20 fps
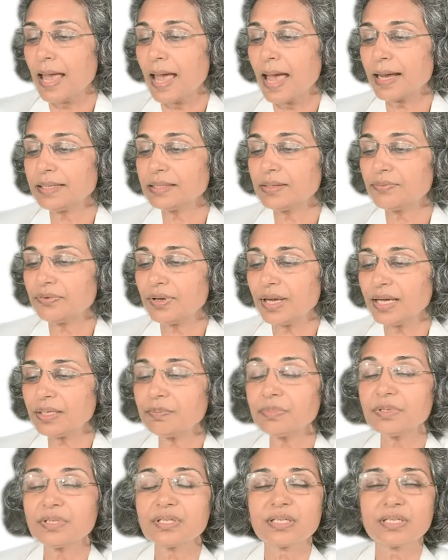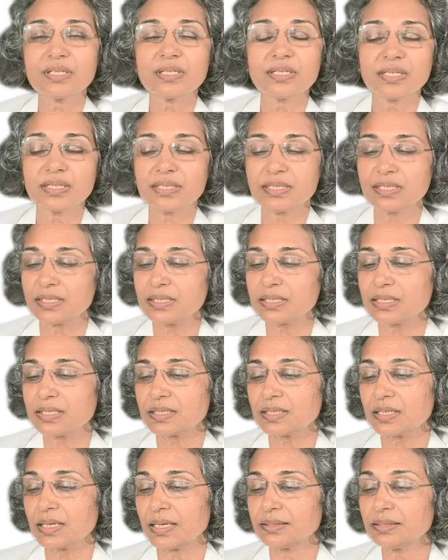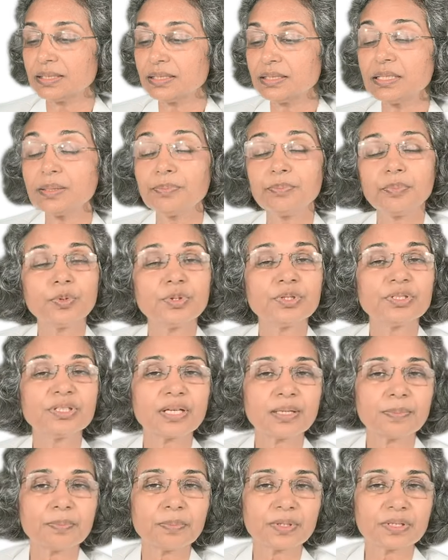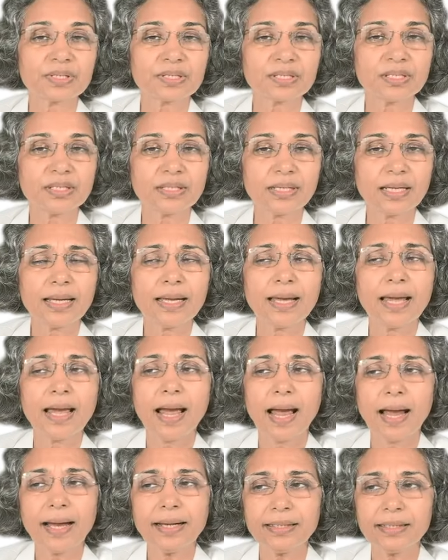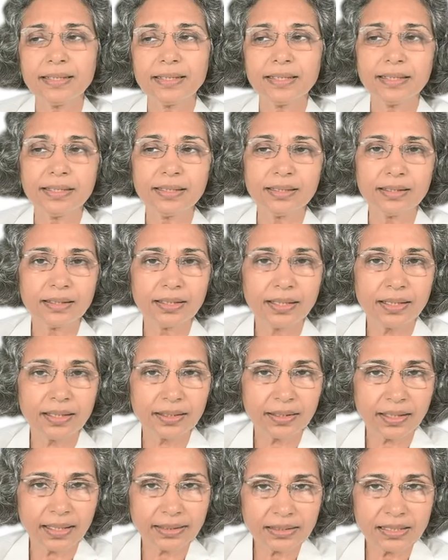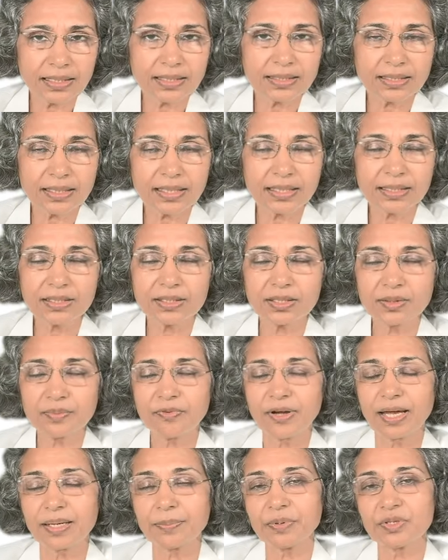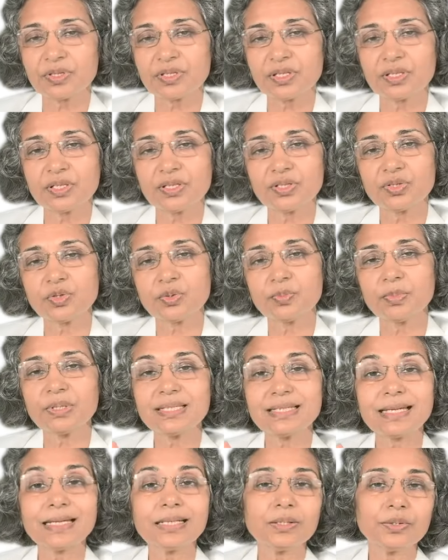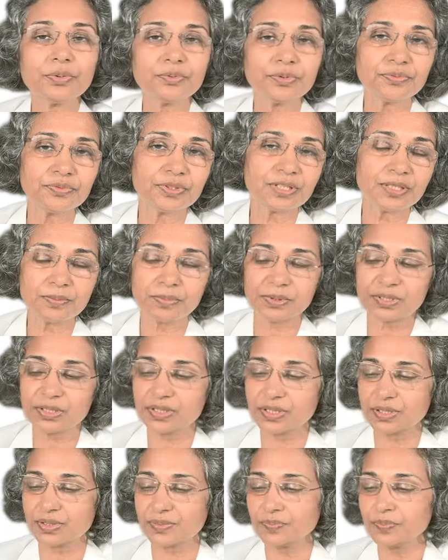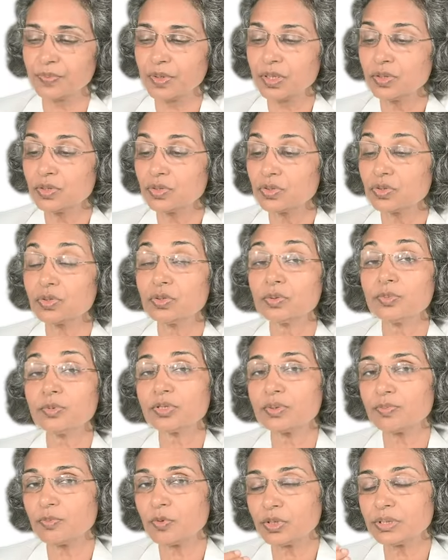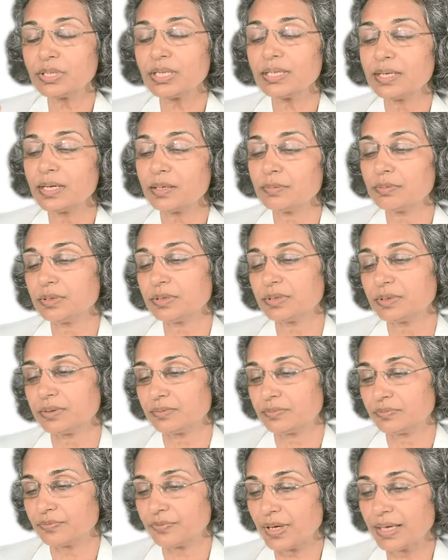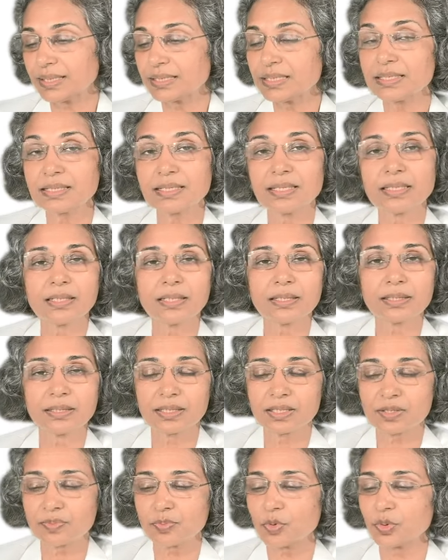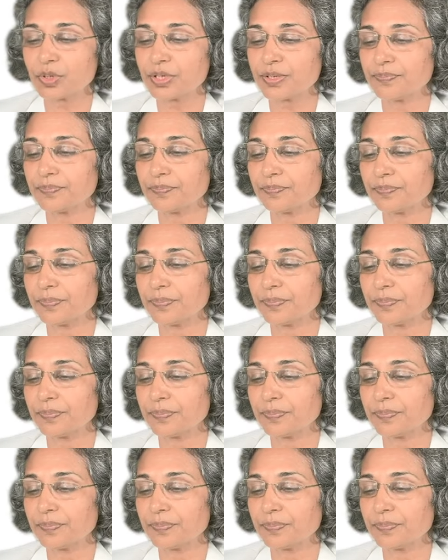And the fat percentage is 30.3%. Ideally, at this age, fat percentage should be 10 to 15%. So, almost more than double fat is there in his body.